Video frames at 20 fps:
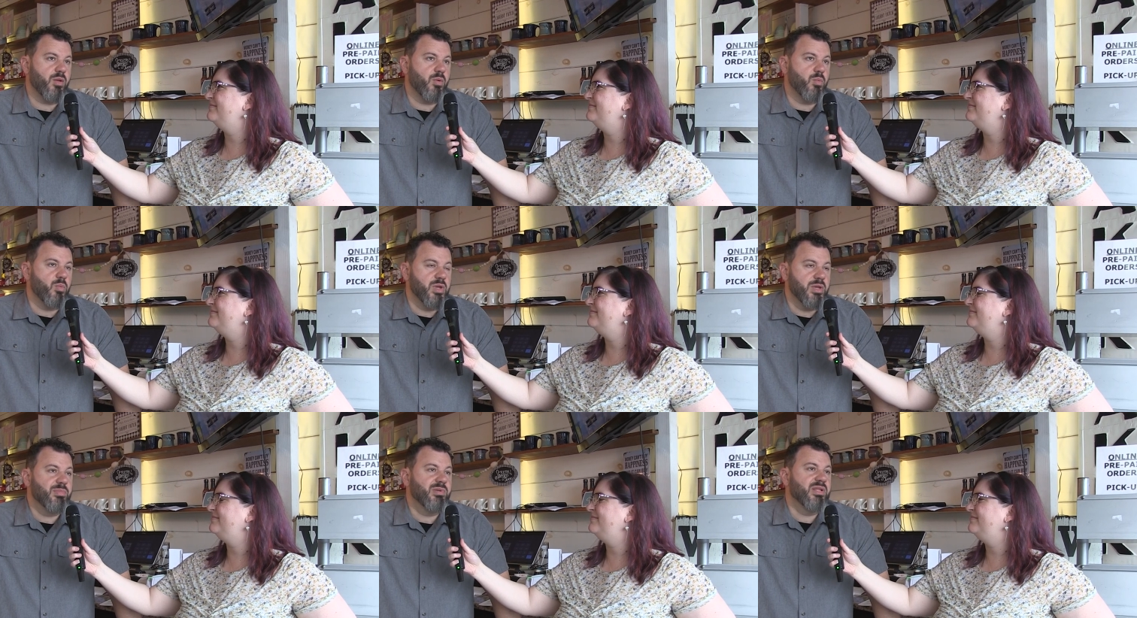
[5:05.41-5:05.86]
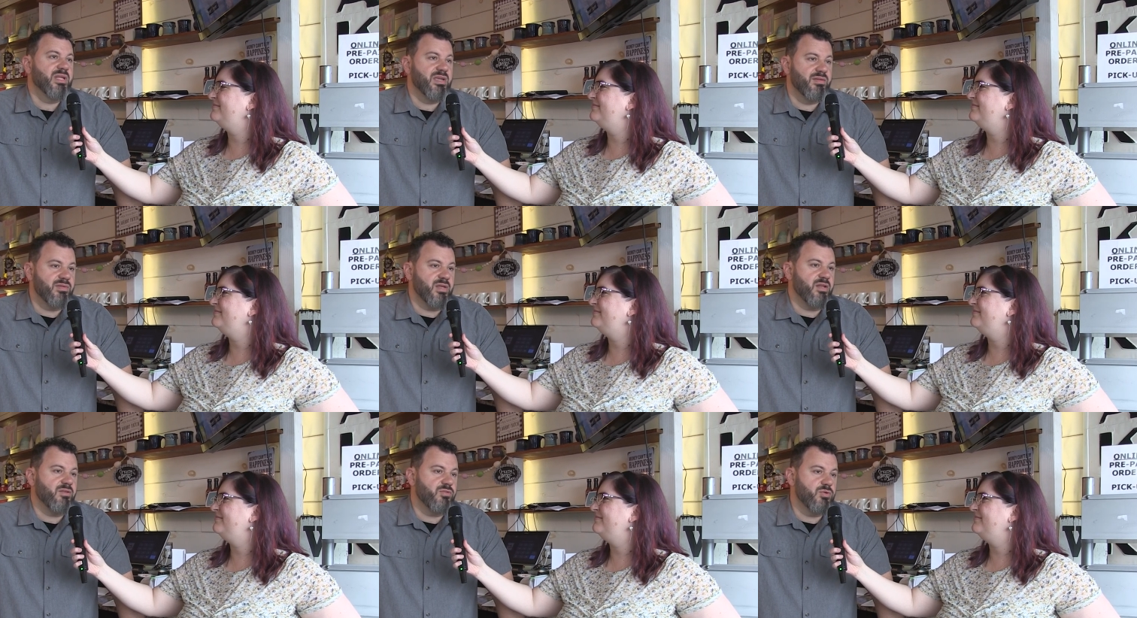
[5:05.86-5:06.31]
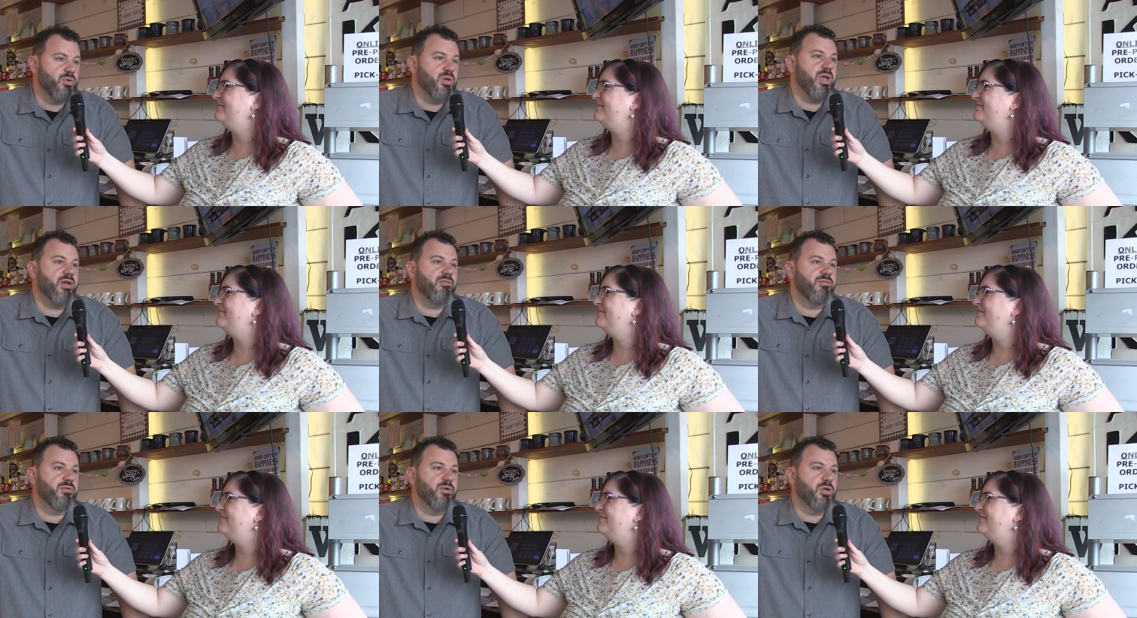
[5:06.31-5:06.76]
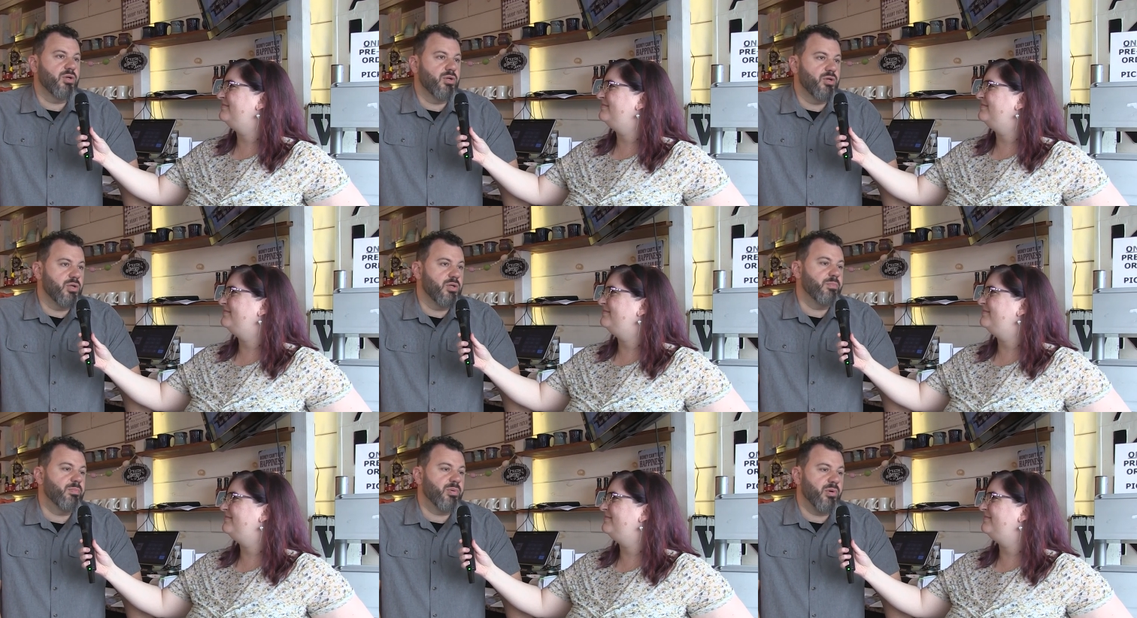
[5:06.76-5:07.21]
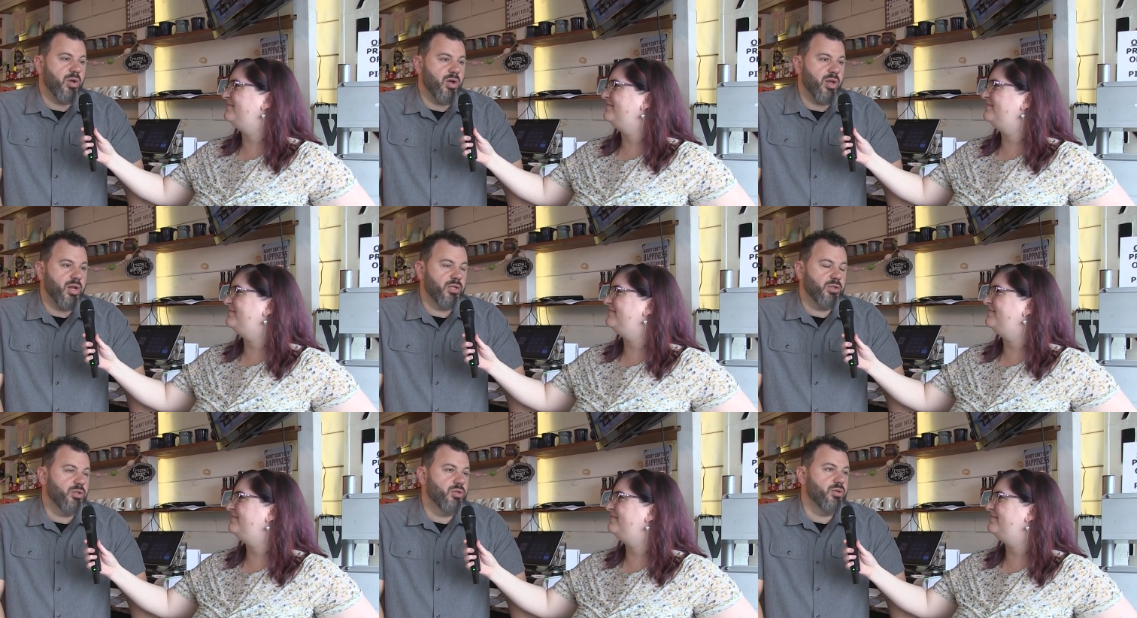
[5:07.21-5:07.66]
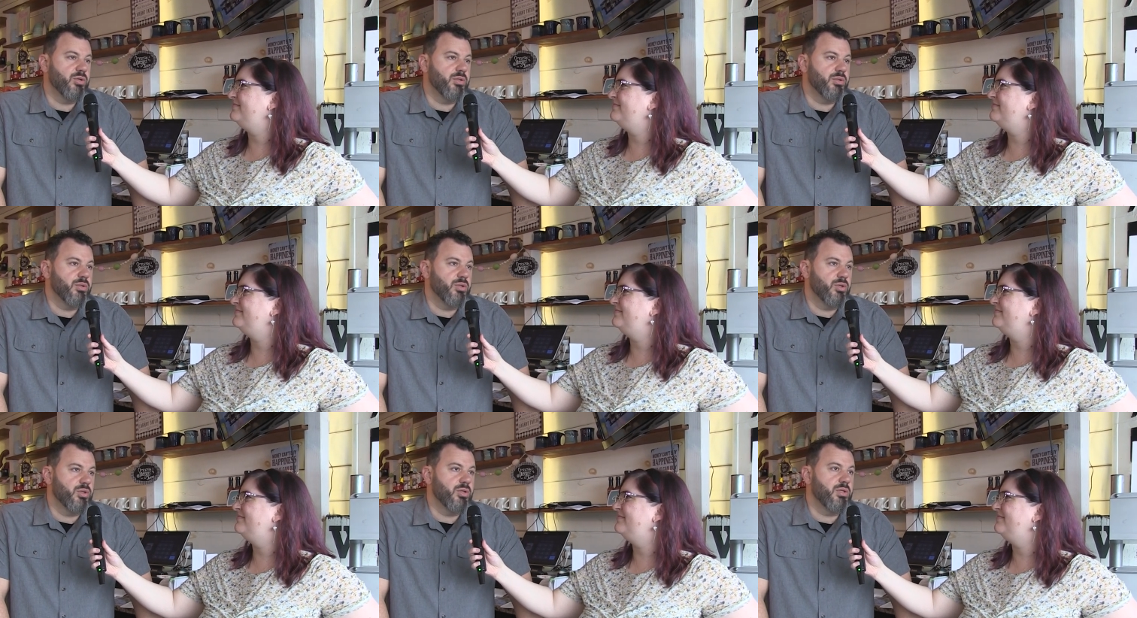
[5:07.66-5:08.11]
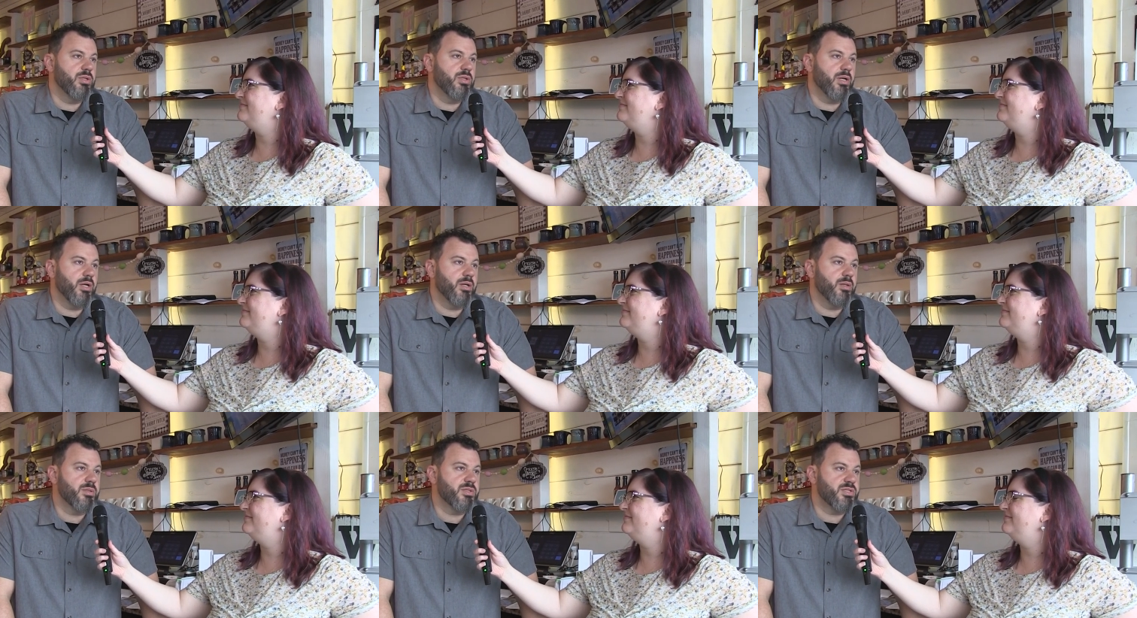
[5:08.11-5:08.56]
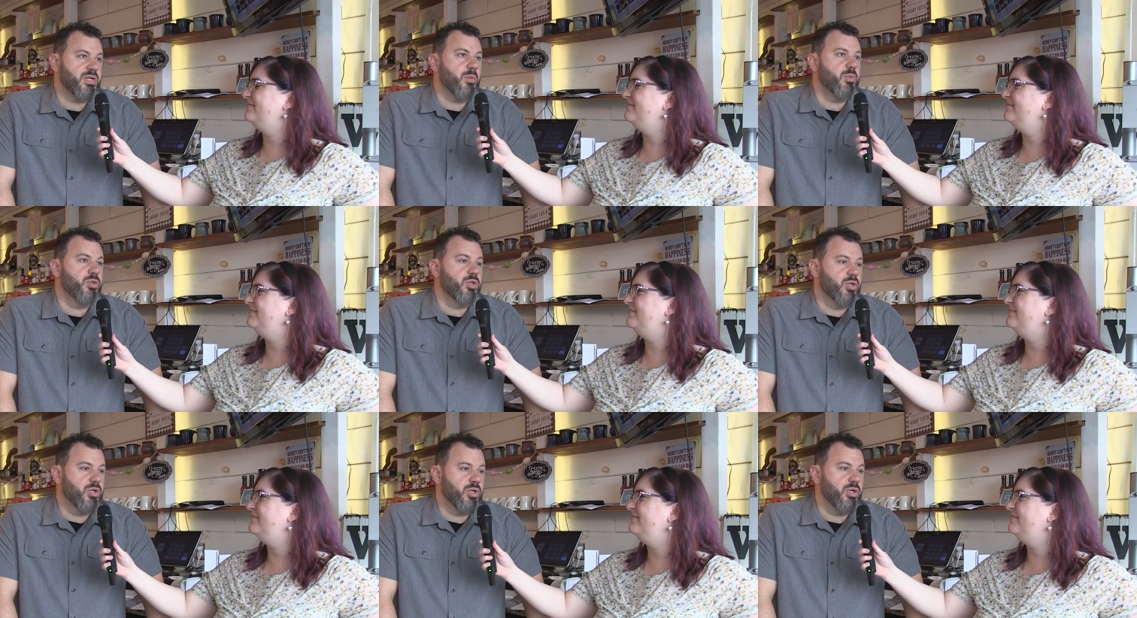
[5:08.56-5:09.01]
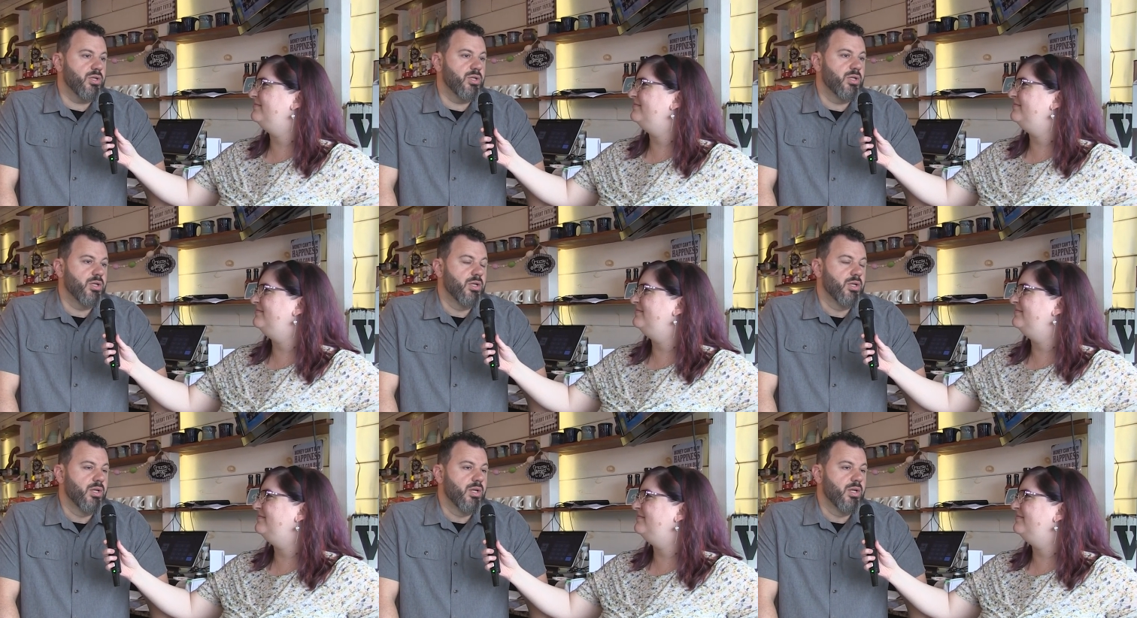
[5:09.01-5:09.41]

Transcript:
Speaker 1: we believe that if you give good product, good good uh, start with good